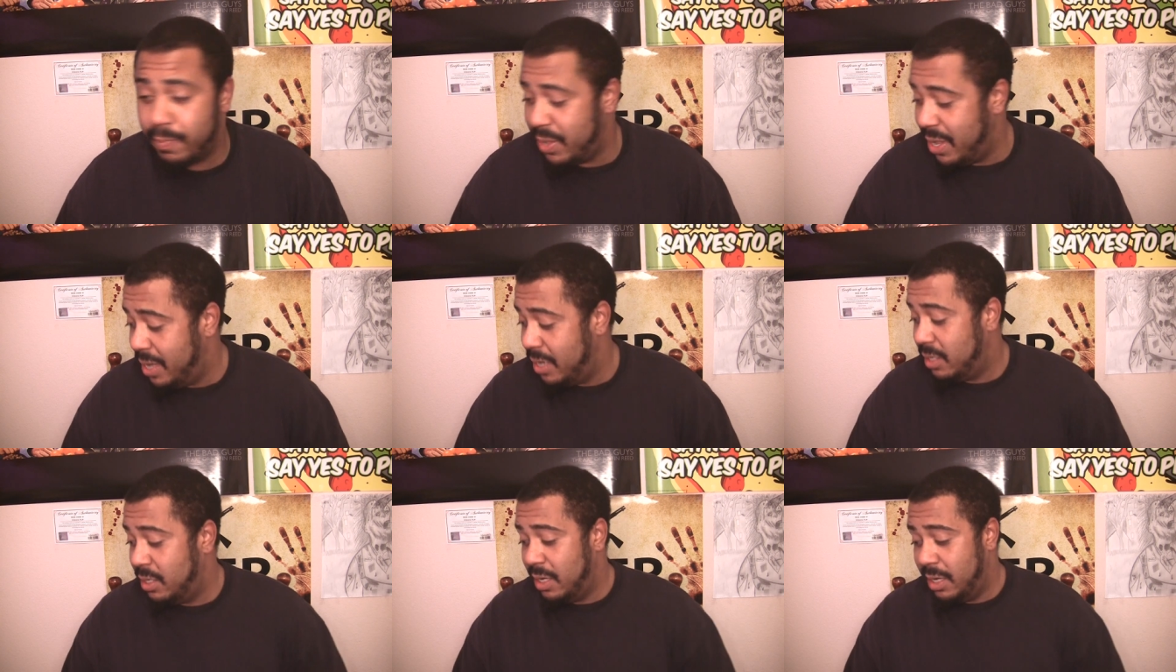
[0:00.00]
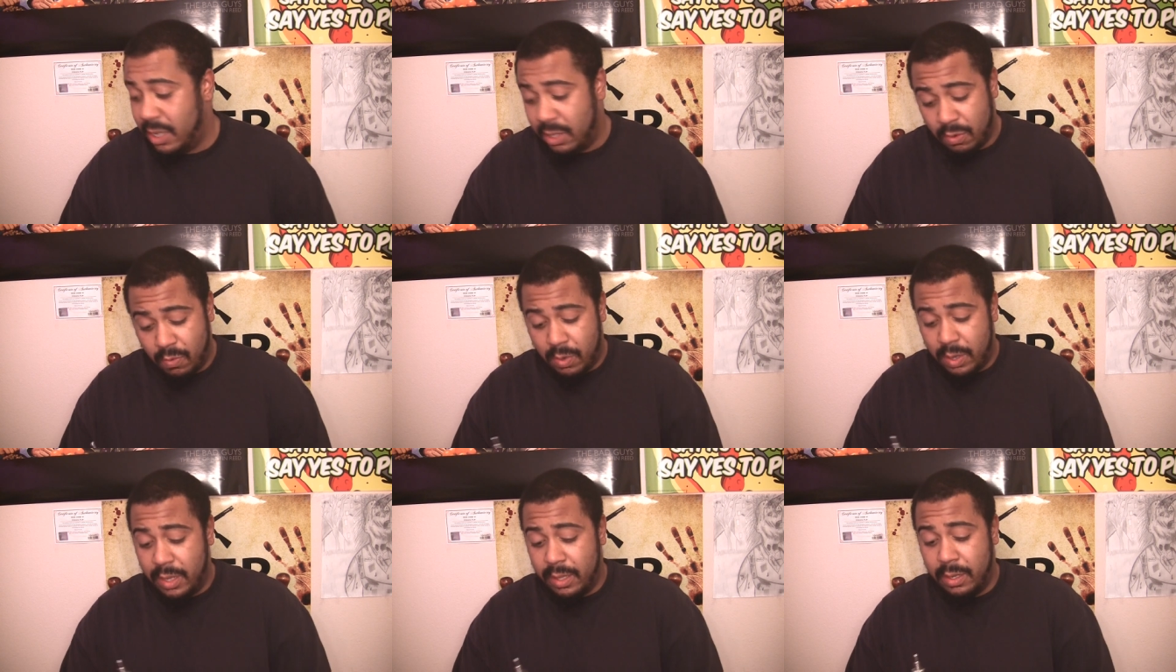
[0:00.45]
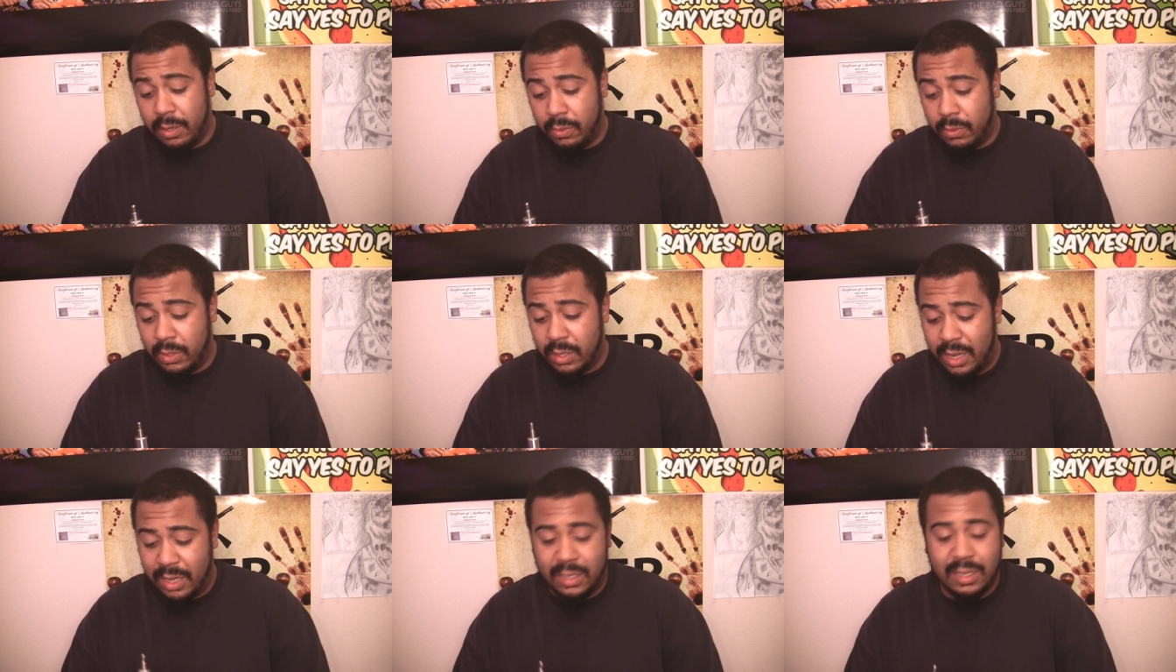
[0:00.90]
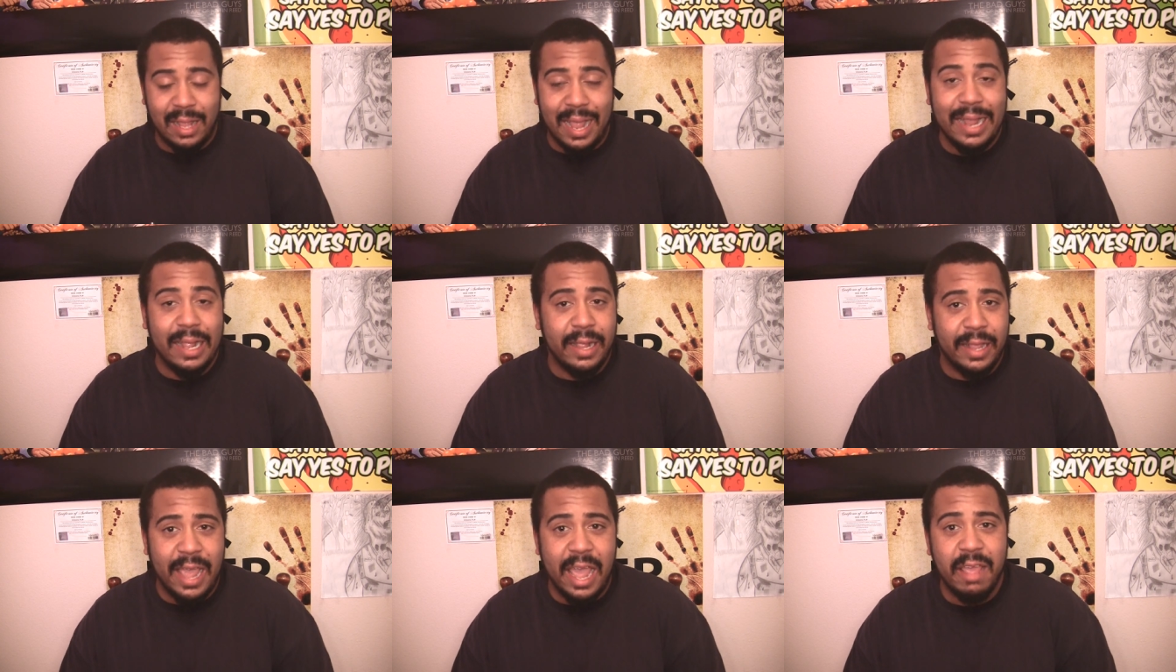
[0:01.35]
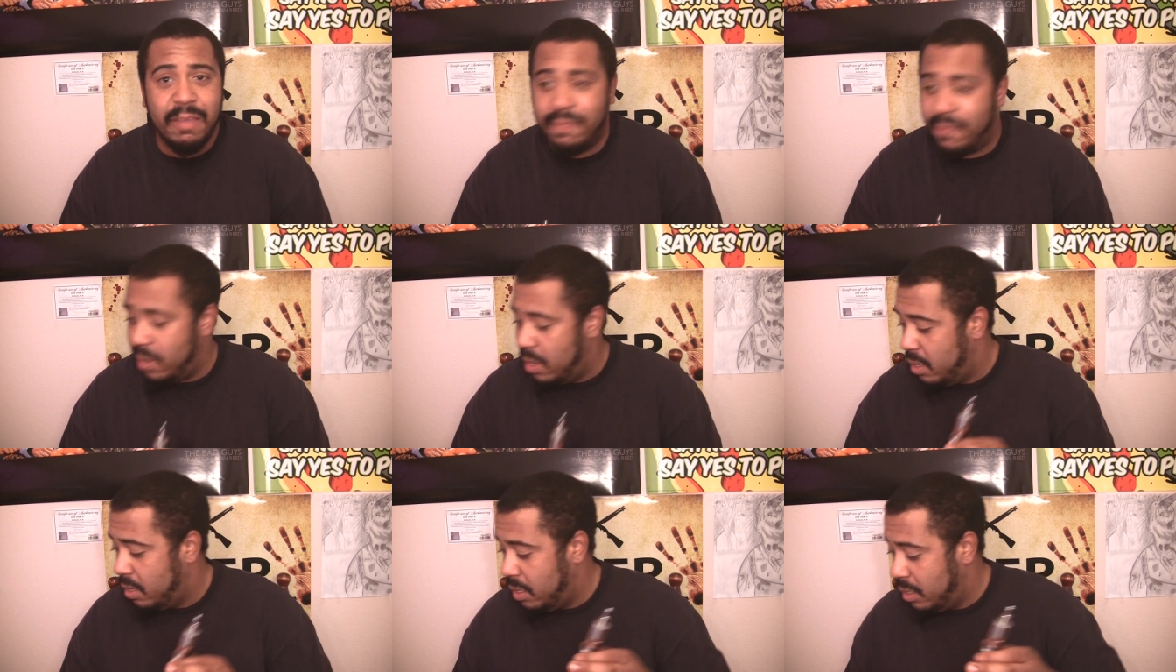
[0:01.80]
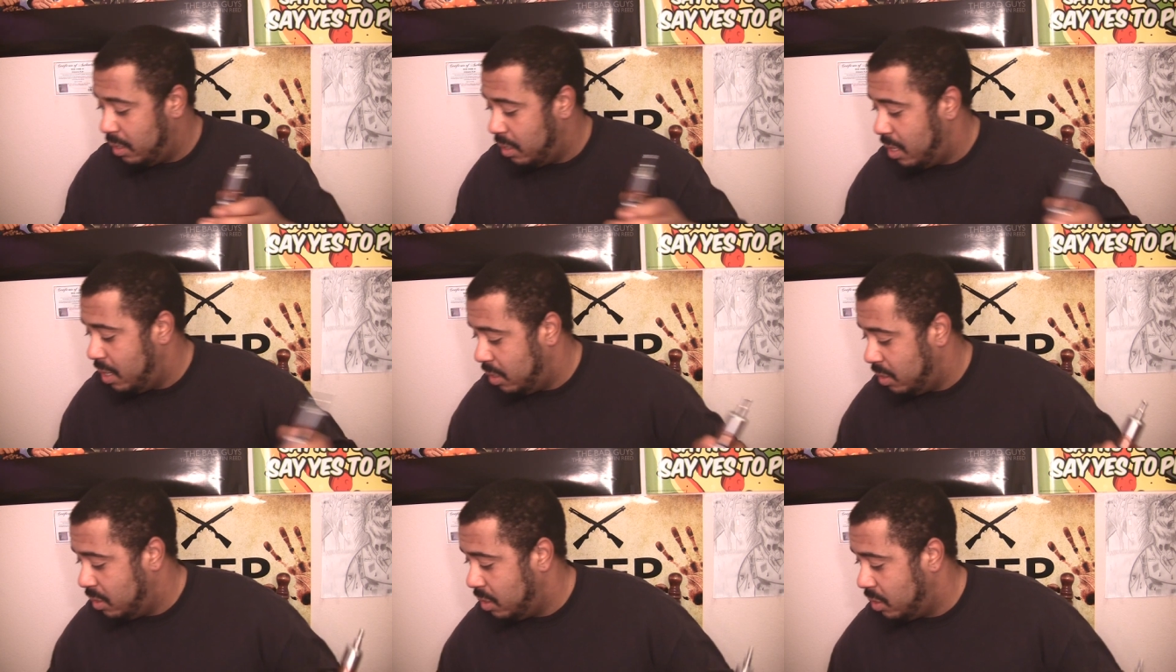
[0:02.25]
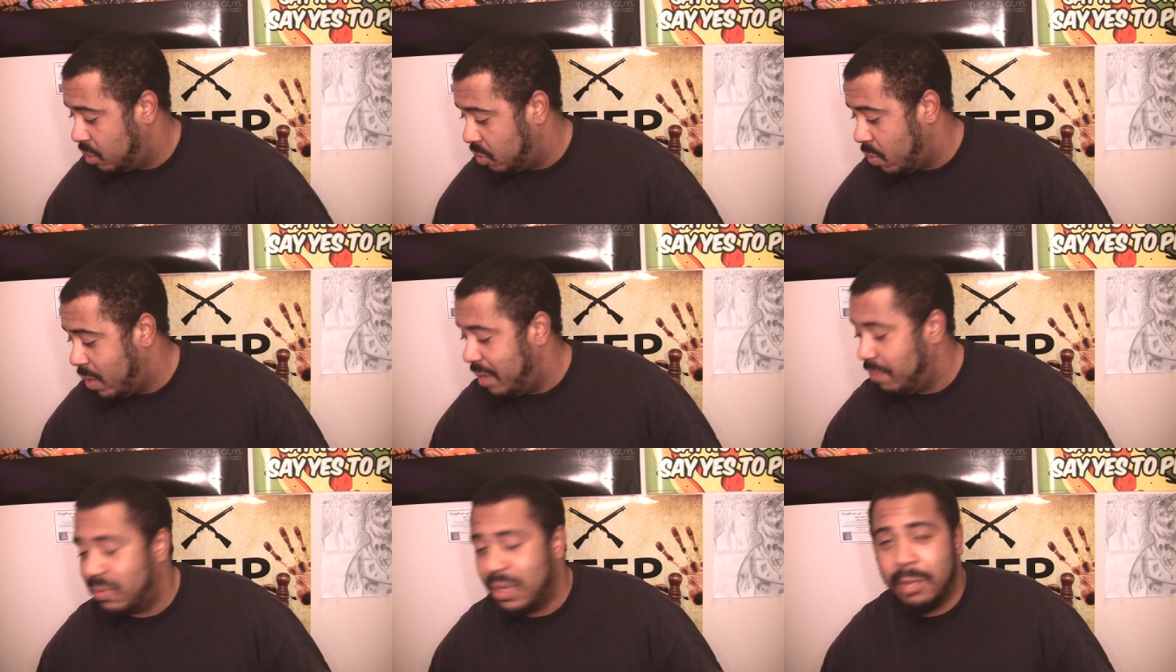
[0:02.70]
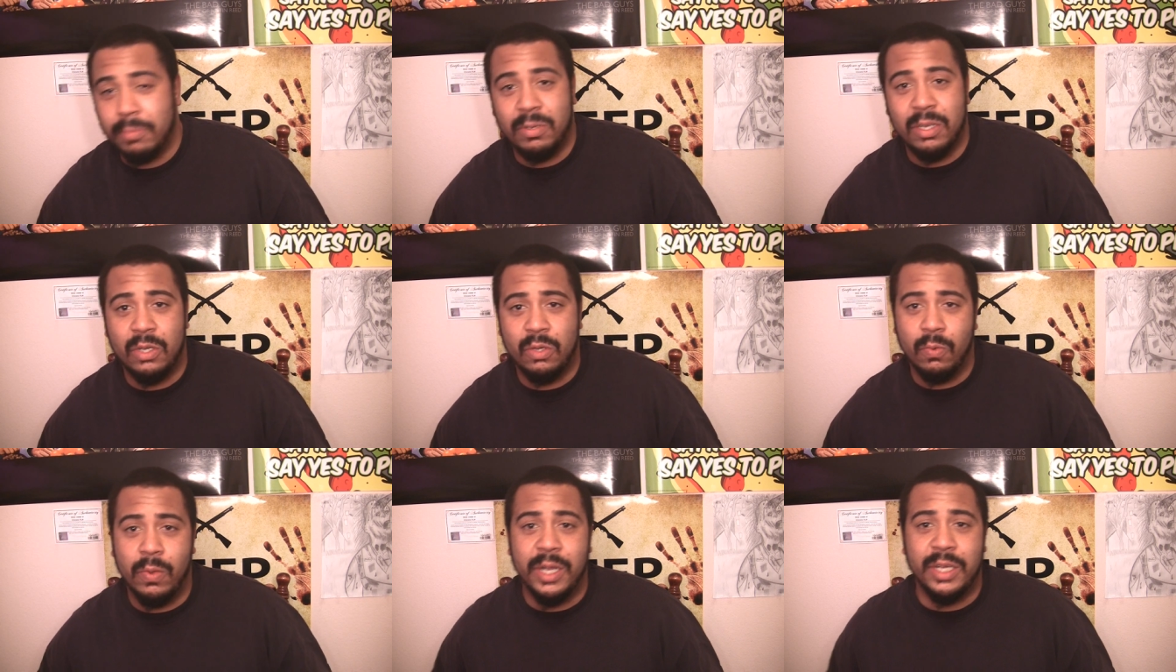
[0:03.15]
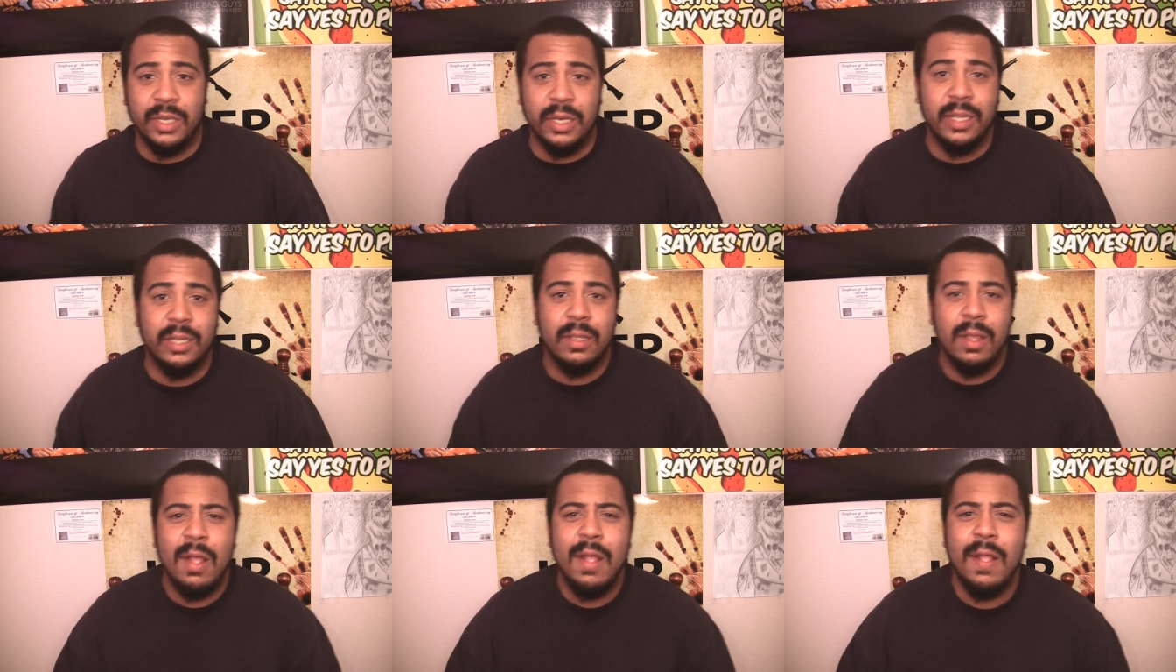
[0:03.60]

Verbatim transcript: It is another one of those, it's like a Kayfun in the Squape type situation.